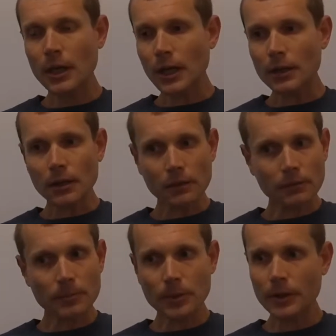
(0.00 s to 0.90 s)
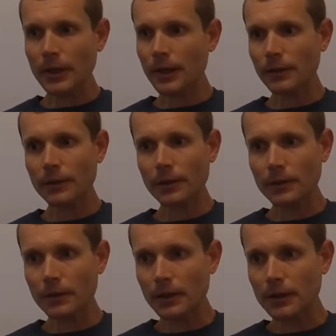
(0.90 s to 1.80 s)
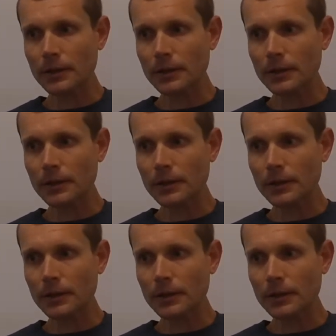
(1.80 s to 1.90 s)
I love them to death, and